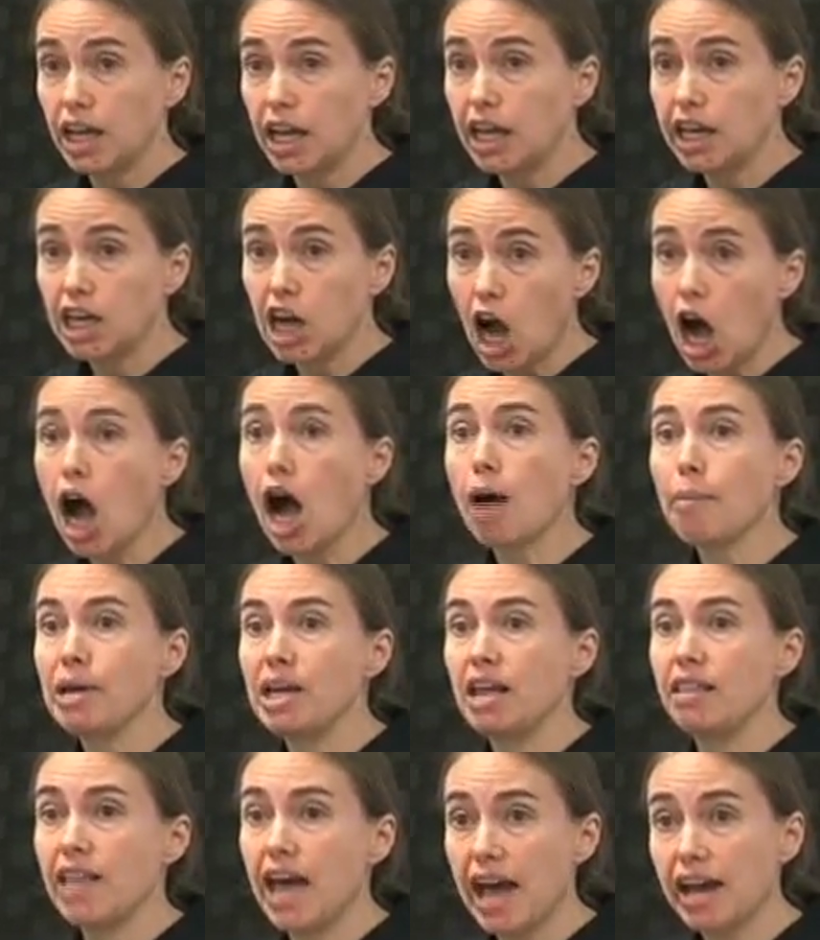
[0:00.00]
in
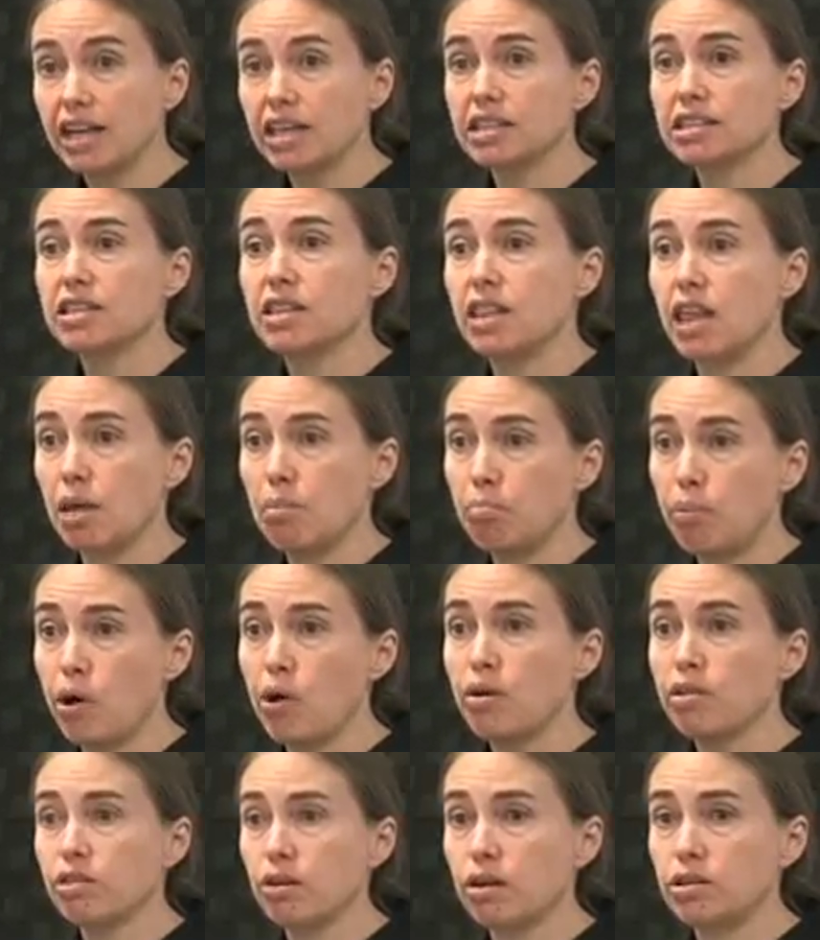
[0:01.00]
common, and that is they
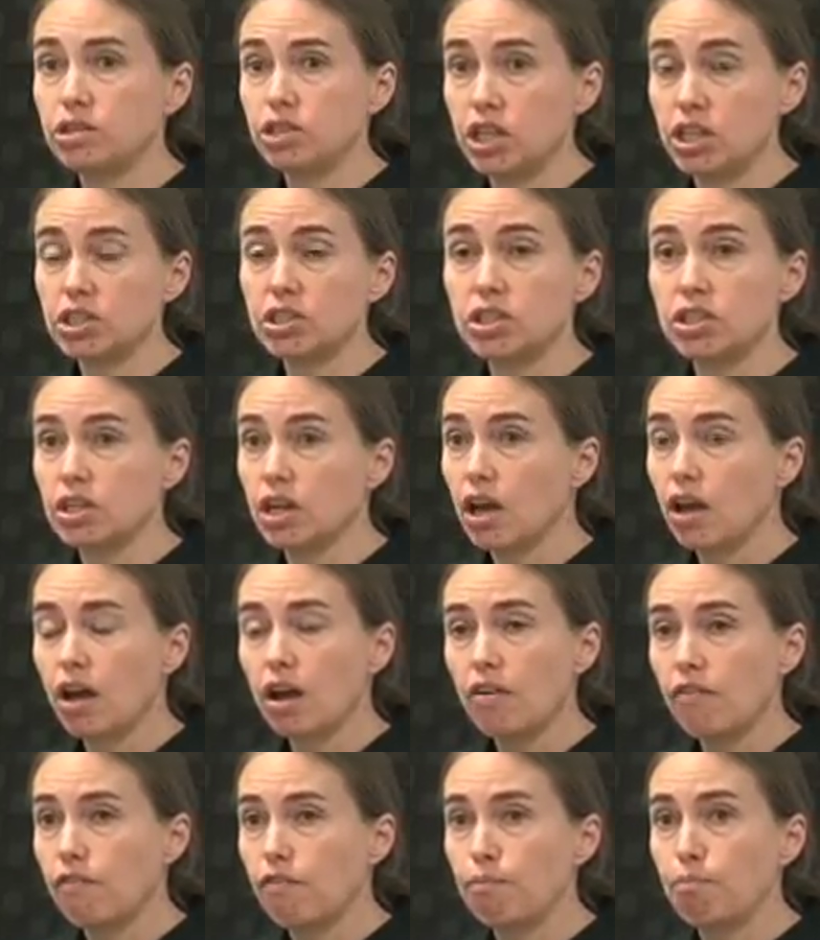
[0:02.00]
both are just
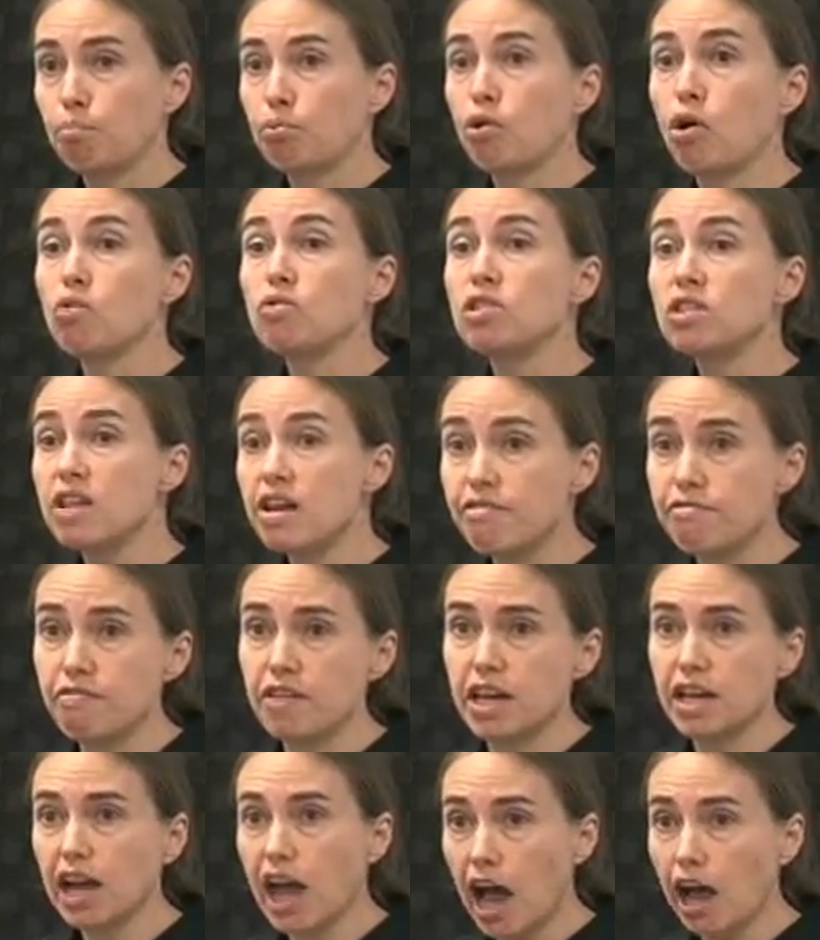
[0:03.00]

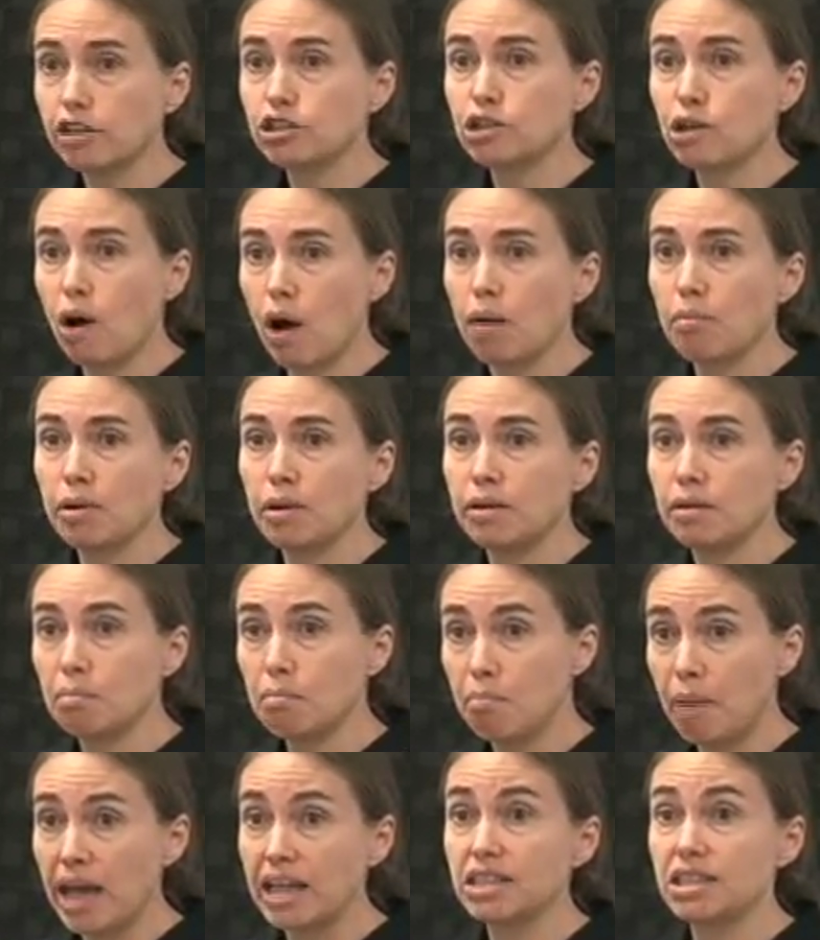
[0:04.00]
prolific hydrocarbon
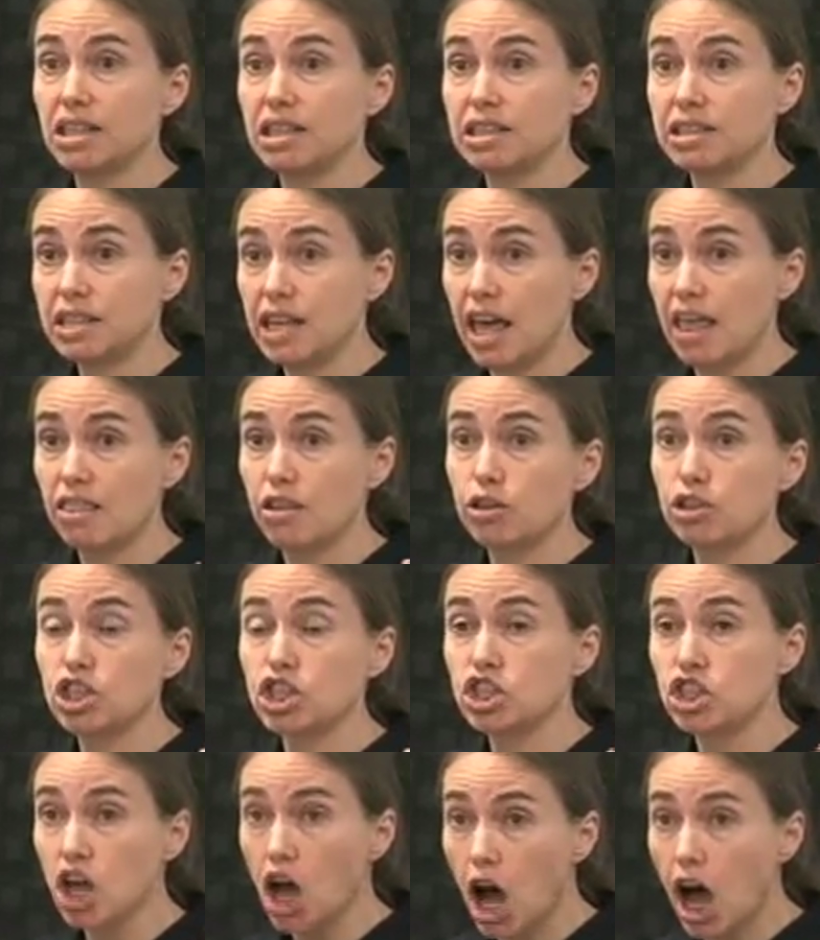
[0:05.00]
basins, and
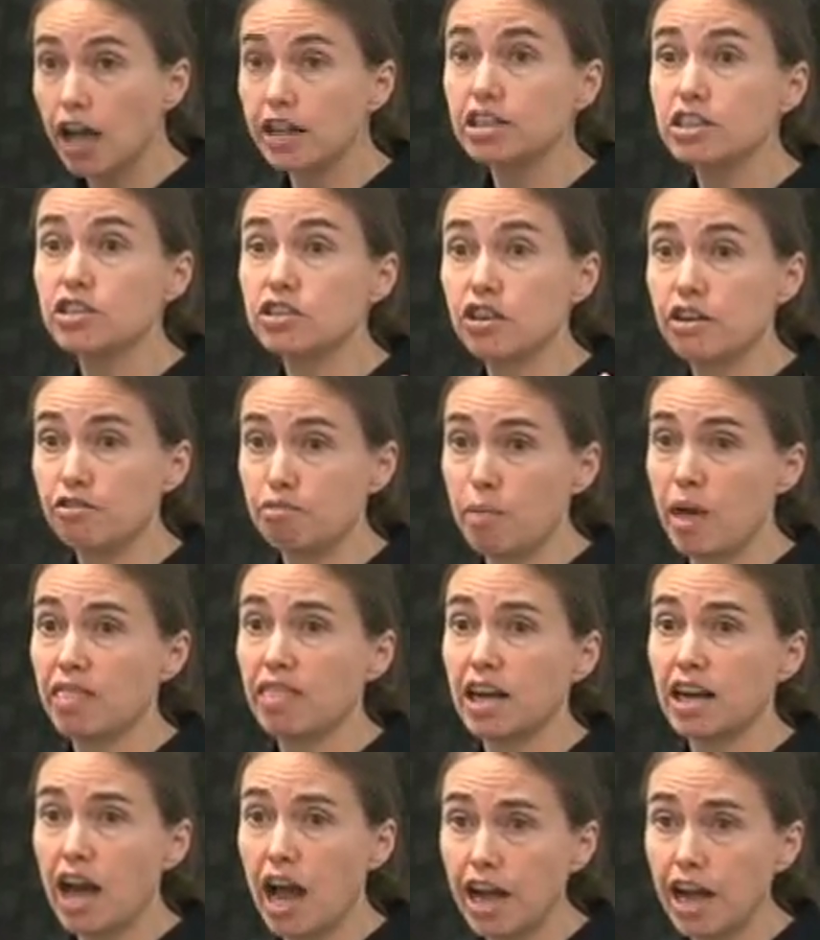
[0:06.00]
there's tons of methane